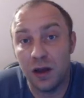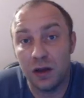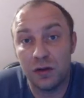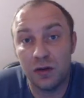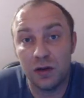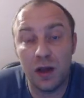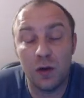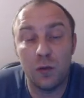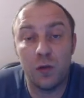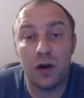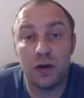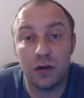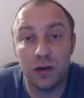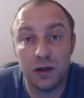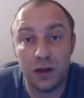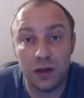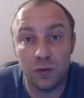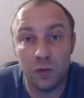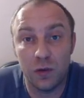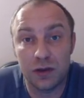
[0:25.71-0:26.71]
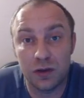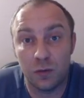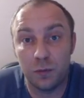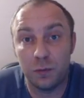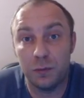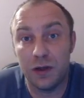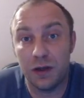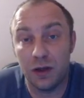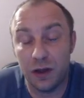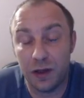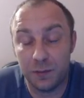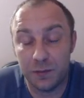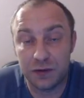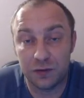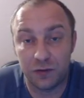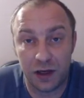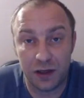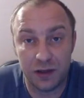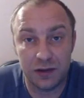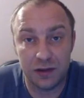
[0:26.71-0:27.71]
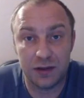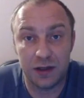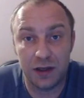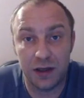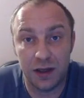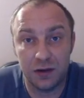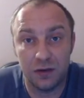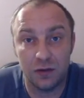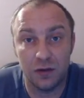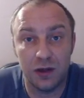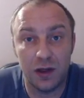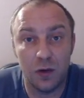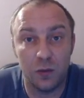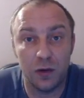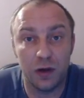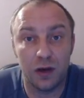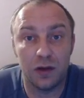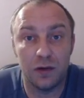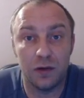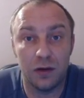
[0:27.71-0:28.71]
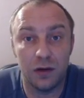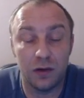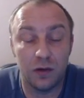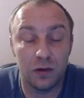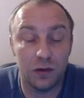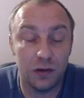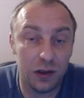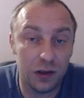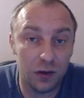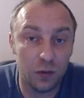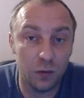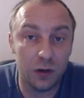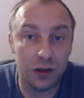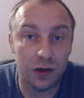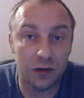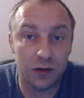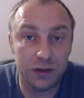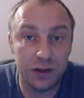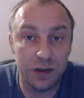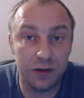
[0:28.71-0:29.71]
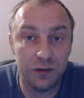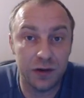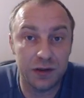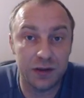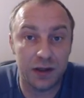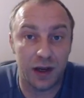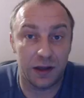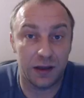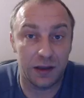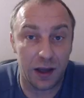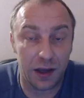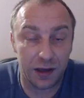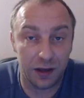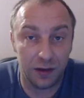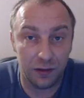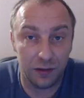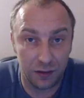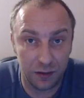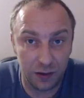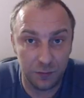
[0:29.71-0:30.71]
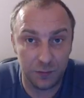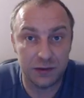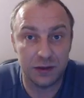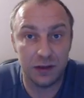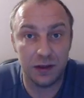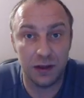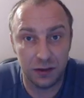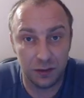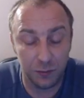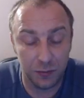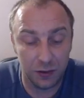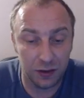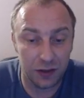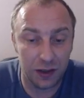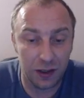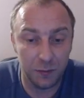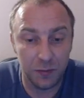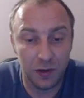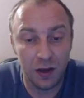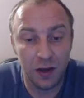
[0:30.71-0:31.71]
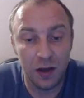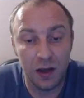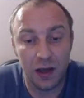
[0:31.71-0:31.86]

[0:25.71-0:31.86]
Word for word: Today we're continuing with our middle game strategies again. Today we're uh, continuing with our series attacking themes in the middle game.